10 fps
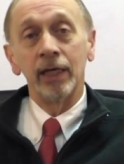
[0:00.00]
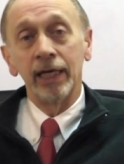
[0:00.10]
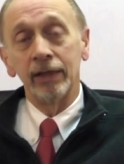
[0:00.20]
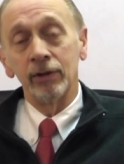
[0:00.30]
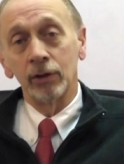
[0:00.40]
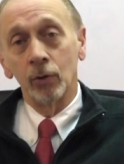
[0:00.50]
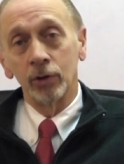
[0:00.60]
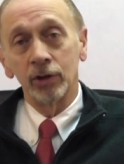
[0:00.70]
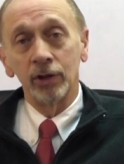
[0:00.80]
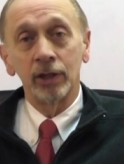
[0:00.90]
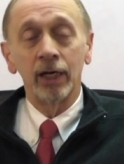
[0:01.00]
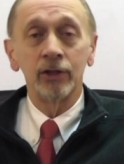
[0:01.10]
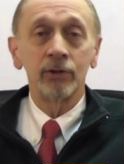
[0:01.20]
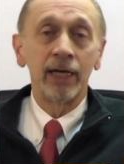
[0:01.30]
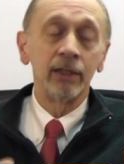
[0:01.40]
and the cost of the
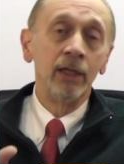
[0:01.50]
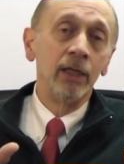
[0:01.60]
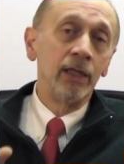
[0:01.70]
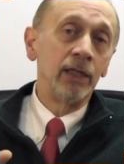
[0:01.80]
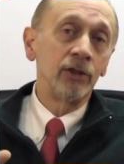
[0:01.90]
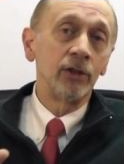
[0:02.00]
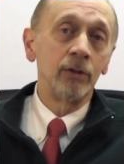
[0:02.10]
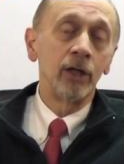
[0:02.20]
contract is to